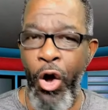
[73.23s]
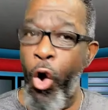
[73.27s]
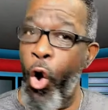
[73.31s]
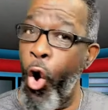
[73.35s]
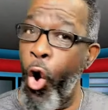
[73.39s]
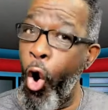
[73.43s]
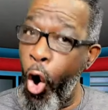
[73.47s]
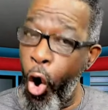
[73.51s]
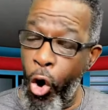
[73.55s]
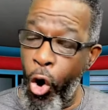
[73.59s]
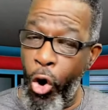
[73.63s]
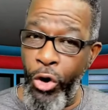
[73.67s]

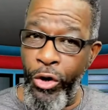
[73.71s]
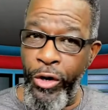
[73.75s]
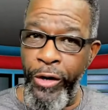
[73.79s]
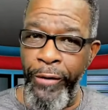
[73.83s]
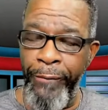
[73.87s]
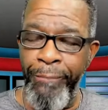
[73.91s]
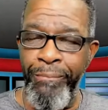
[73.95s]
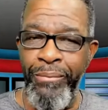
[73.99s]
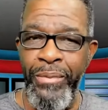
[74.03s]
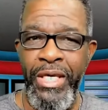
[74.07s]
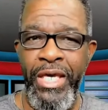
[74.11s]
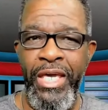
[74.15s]

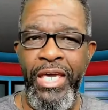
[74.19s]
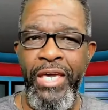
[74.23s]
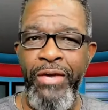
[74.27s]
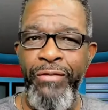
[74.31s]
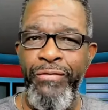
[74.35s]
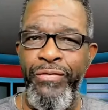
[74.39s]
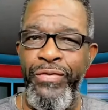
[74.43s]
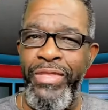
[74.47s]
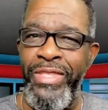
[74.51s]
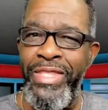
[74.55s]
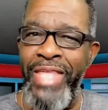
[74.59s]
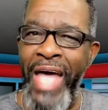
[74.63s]
Or
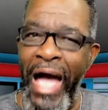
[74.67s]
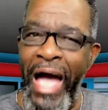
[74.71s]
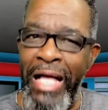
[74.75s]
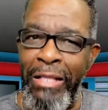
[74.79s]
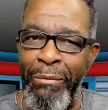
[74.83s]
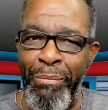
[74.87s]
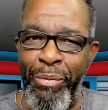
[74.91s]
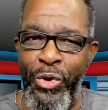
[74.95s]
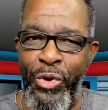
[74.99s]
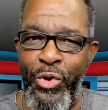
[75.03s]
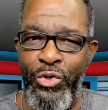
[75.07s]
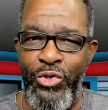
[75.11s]
if
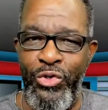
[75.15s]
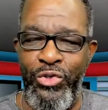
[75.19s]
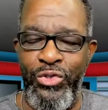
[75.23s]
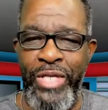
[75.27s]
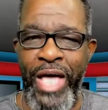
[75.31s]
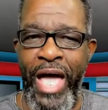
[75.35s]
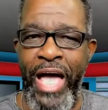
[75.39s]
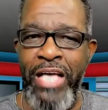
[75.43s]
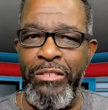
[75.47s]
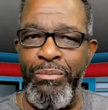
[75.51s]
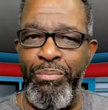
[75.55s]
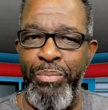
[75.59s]
that person
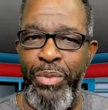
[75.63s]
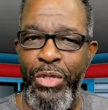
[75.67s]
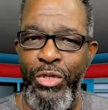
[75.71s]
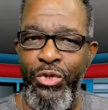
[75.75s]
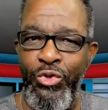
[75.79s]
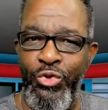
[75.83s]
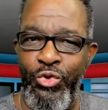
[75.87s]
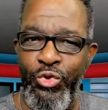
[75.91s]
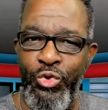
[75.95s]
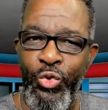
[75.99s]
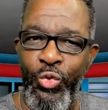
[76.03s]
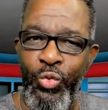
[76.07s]
has
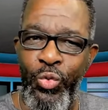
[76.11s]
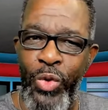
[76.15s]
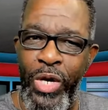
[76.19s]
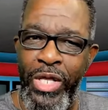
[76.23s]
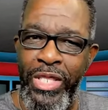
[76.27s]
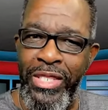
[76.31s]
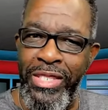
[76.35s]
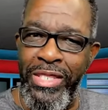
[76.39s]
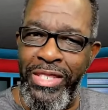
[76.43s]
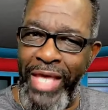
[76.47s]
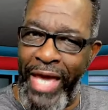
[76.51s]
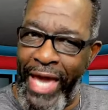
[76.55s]
been through
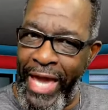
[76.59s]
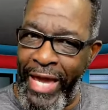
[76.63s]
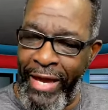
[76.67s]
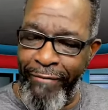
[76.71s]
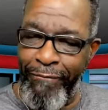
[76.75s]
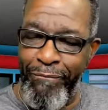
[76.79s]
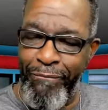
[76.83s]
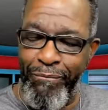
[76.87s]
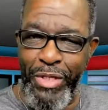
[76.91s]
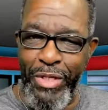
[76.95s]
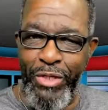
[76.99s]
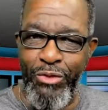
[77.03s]
what they
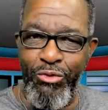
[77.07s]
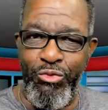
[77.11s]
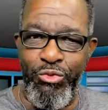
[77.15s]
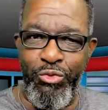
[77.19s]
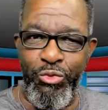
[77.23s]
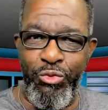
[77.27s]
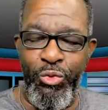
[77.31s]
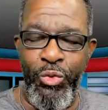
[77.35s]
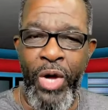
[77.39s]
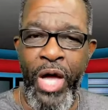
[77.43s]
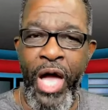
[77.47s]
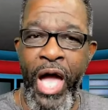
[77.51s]
have been
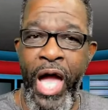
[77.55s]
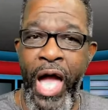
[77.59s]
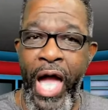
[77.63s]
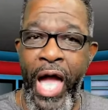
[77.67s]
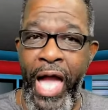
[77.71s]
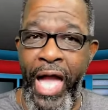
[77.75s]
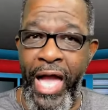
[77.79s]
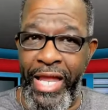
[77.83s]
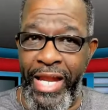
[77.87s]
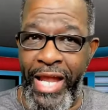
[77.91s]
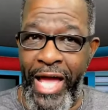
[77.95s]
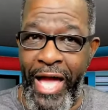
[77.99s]
through
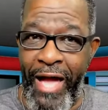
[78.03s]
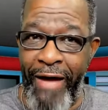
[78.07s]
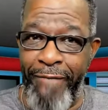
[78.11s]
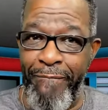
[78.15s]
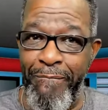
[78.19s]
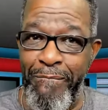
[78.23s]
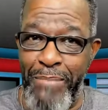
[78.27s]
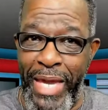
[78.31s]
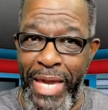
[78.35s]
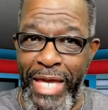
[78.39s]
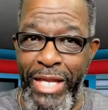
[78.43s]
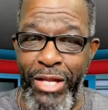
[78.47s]
and
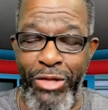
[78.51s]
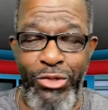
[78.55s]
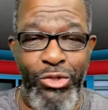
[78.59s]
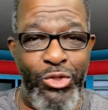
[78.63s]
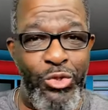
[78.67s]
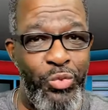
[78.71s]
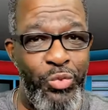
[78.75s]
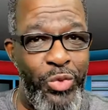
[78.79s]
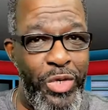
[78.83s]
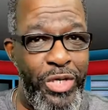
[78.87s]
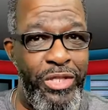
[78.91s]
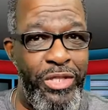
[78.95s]
have made it
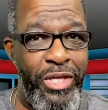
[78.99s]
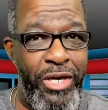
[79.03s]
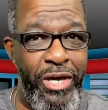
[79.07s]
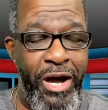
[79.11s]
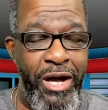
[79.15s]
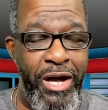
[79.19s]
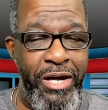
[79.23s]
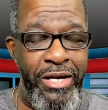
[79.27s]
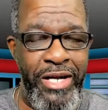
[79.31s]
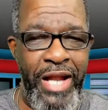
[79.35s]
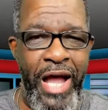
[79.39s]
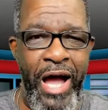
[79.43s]
to where they
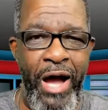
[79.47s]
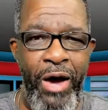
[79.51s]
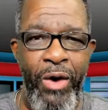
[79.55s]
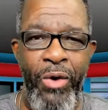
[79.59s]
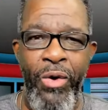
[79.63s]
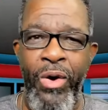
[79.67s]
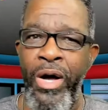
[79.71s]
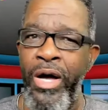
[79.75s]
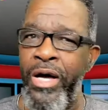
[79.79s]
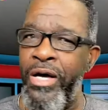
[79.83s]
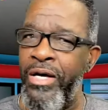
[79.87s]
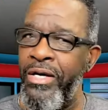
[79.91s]
are
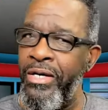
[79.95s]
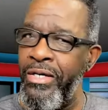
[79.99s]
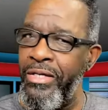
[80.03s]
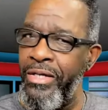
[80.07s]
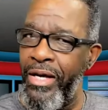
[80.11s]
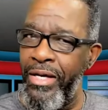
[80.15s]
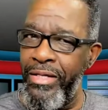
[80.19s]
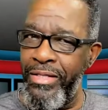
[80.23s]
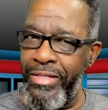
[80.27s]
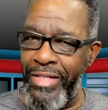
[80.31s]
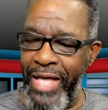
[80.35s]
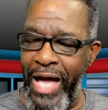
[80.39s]
now,
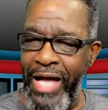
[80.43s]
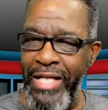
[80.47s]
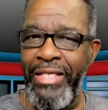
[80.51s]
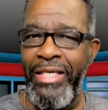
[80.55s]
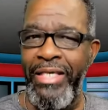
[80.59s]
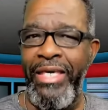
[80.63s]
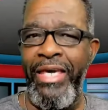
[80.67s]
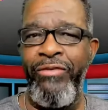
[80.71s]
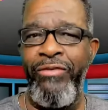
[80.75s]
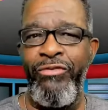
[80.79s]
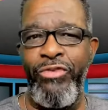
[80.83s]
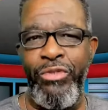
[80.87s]

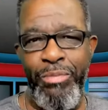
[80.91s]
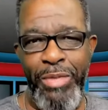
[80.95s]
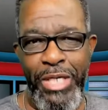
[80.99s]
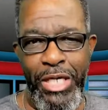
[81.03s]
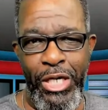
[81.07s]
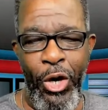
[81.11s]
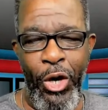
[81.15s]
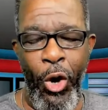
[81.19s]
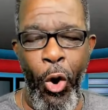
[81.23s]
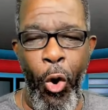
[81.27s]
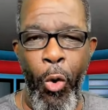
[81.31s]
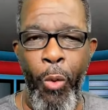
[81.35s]
that gives
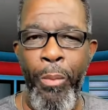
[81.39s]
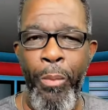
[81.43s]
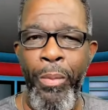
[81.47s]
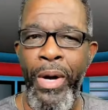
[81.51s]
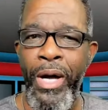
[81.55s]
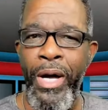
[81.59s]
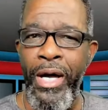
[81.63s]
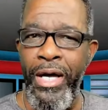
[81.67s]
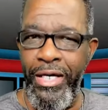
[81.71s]
me hope.